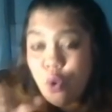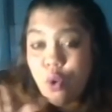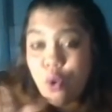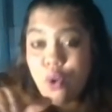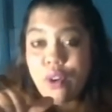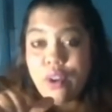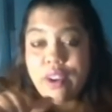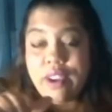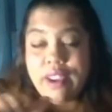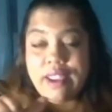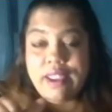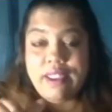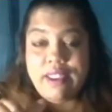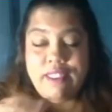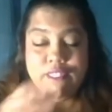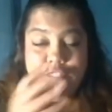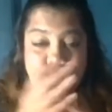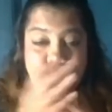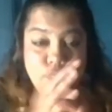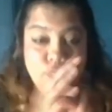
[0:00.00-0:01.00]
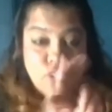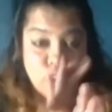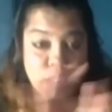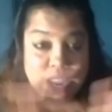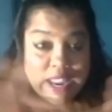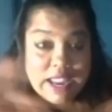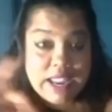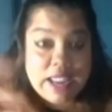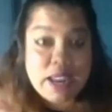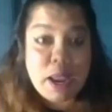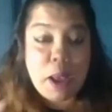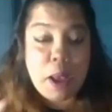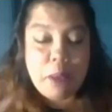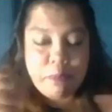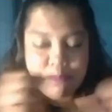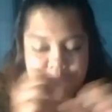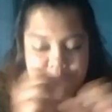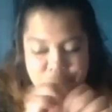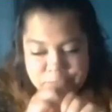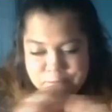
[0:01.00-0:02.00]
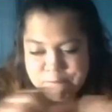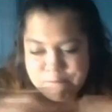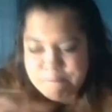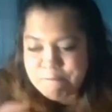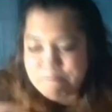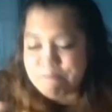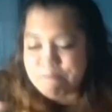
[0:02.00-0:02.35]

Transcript: So as Tracy said, be awesome